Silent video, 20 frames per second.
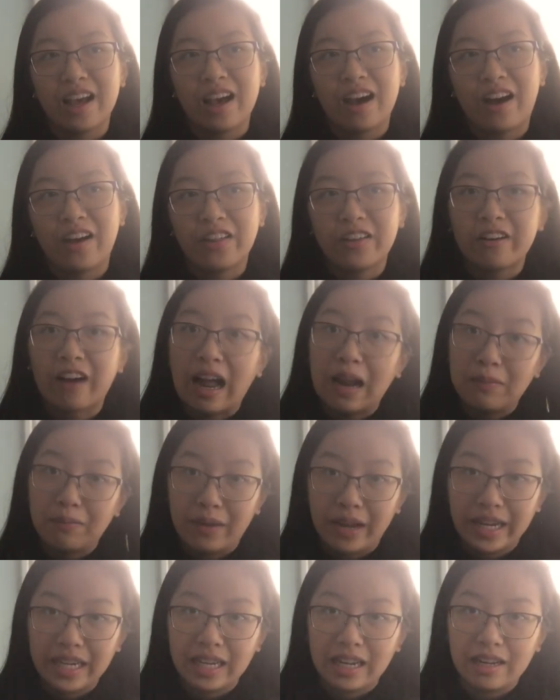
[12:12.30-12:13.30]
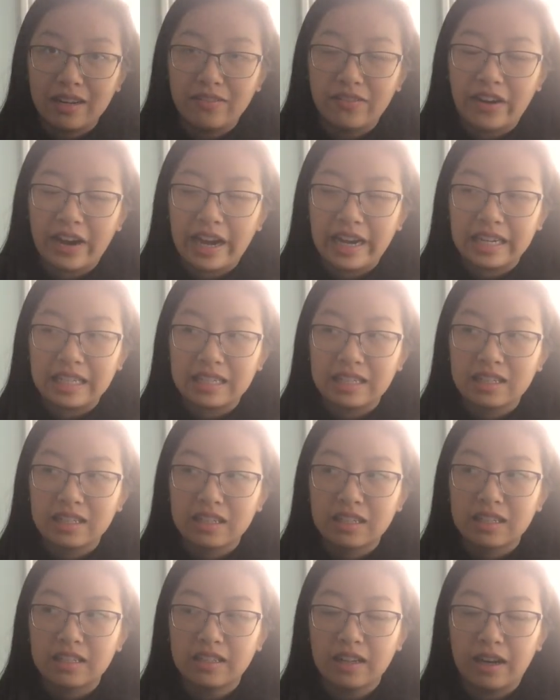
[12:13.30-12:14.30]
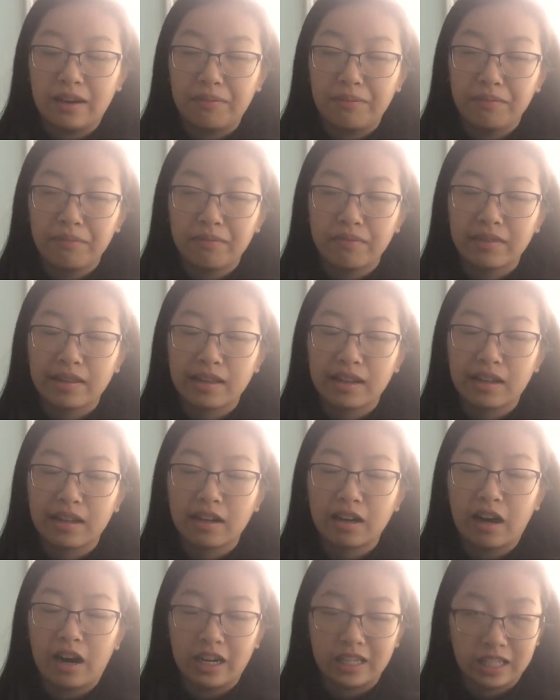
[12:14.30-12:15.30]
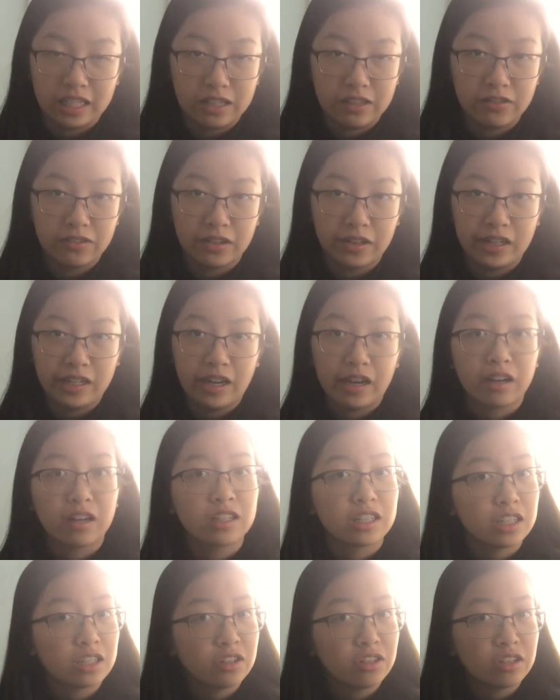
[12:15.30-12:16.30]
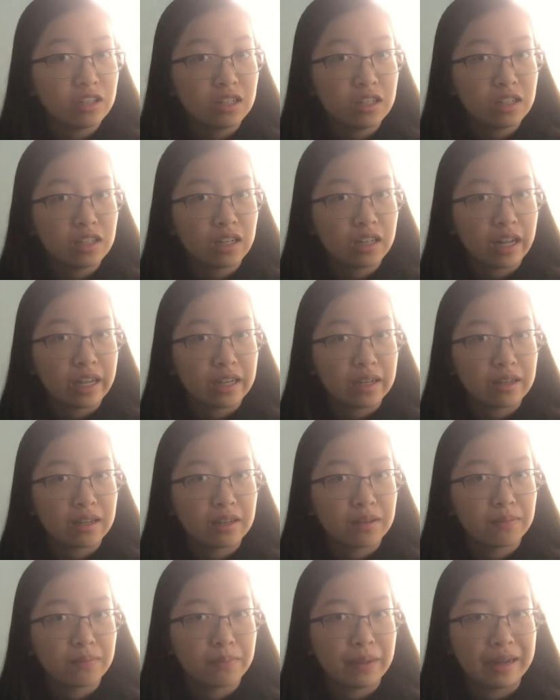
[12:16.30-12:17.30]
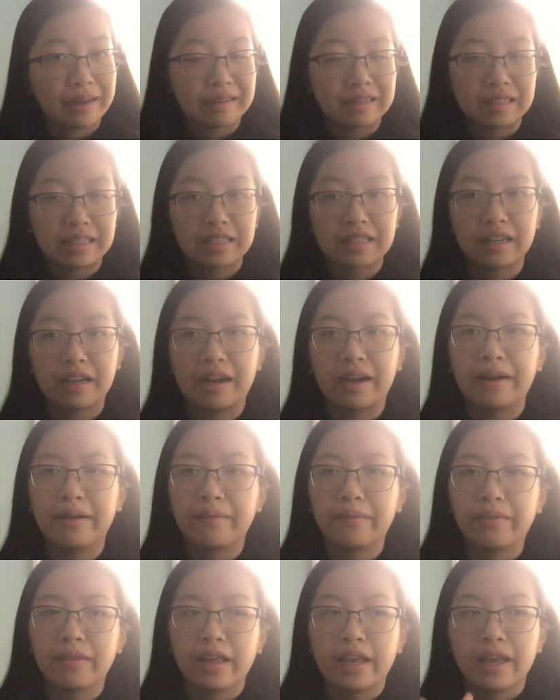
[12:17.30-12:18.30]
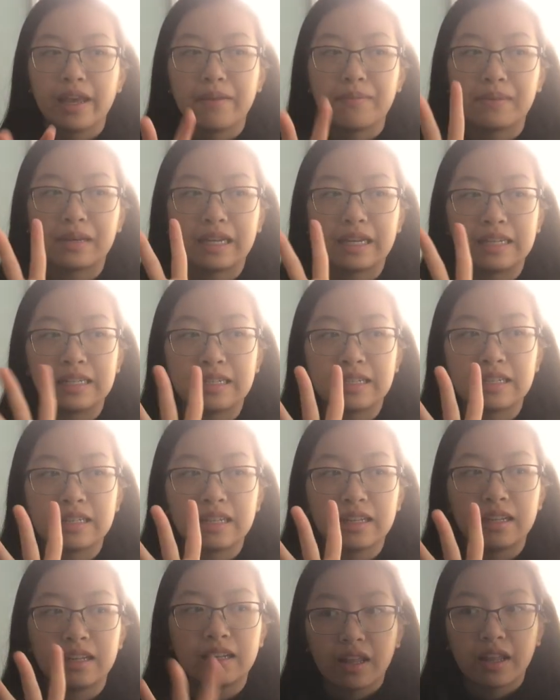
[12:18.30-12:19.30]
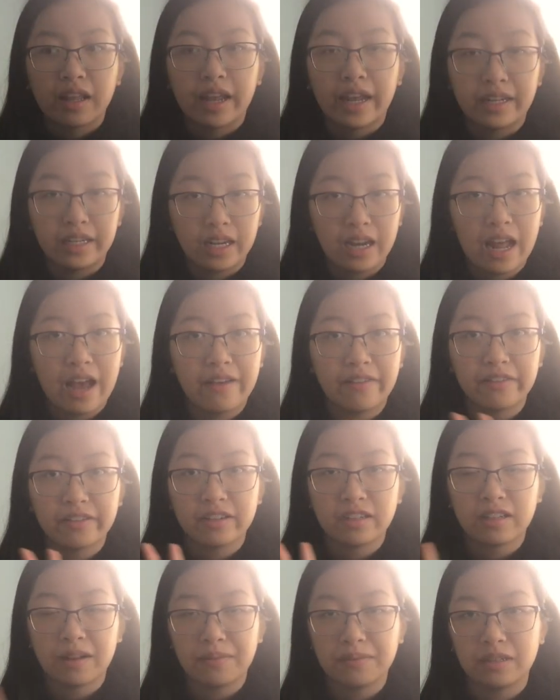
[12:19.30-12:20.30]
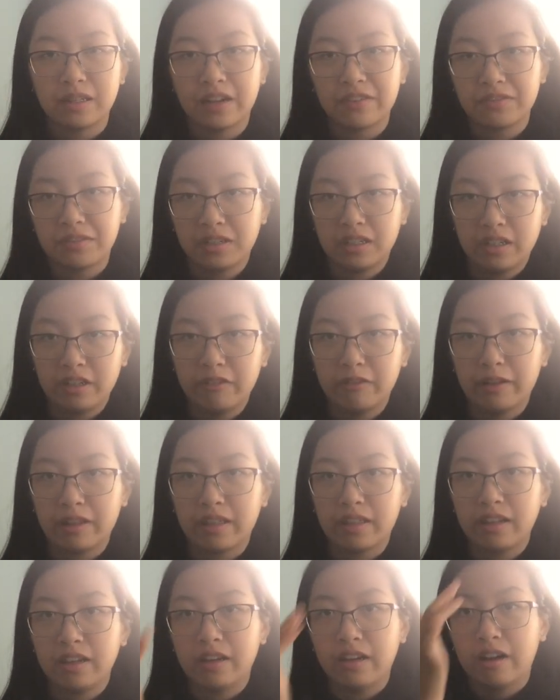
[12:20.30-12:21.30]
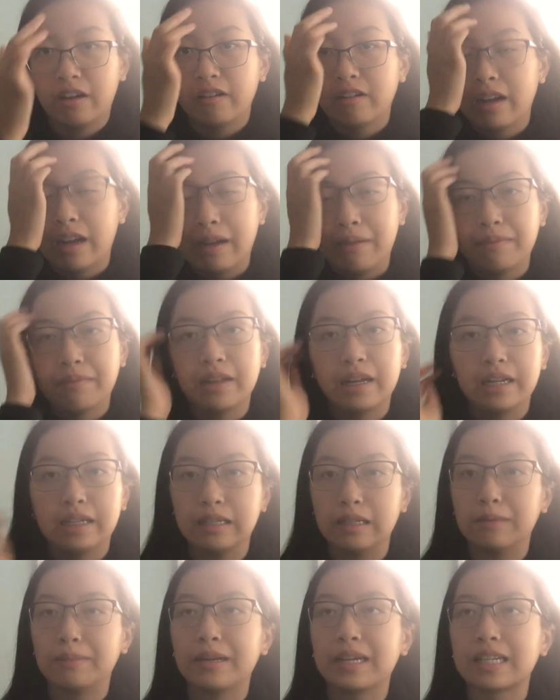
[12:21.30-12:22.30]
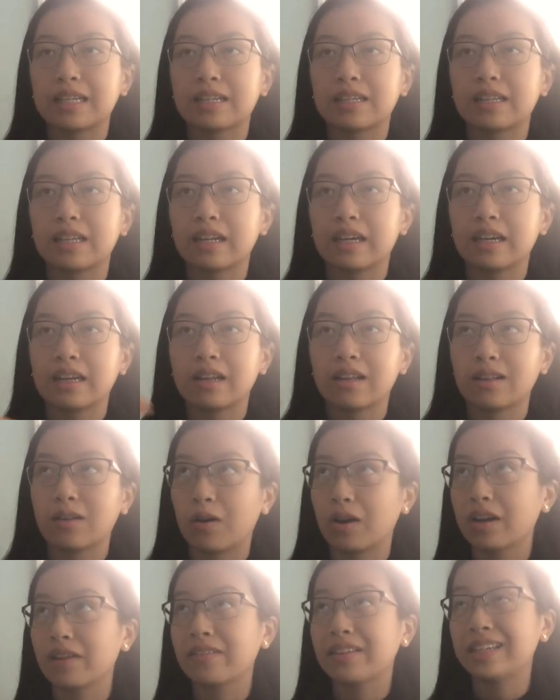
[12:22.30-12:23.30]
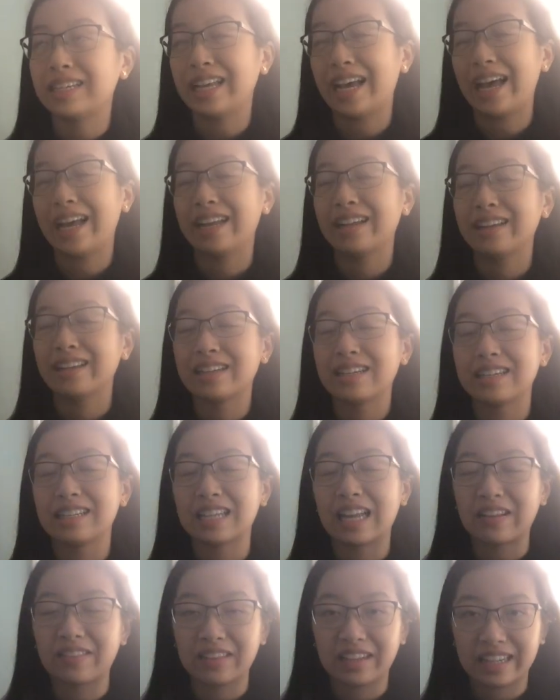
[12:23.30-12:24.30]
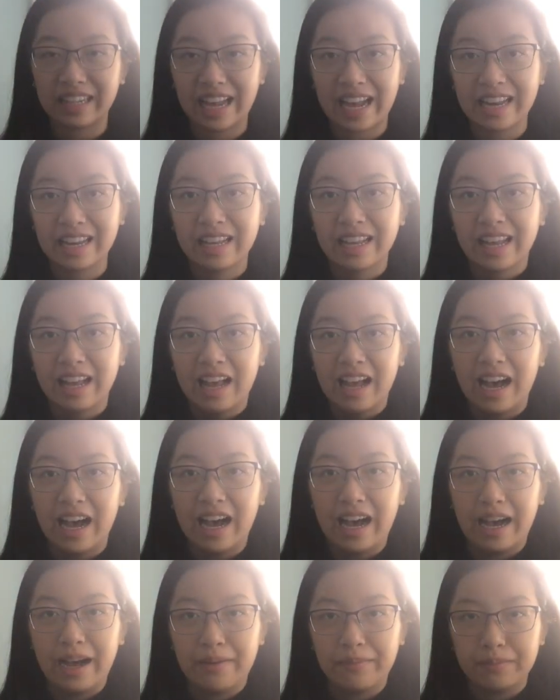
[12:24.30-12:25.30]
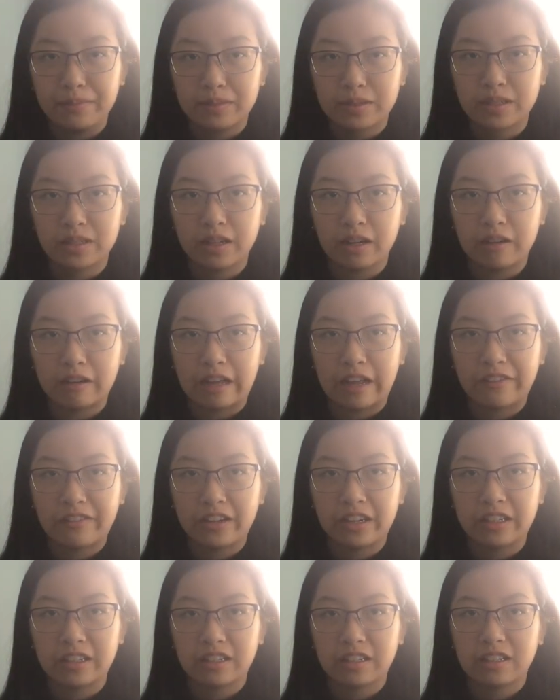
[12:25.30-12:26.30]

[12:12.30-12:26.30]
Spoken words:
Although I might advise some caution for younger children, like parents, because it did have some stuff to do with, you know, Anubis, the Lord of the Dead, and stuff like that. So if your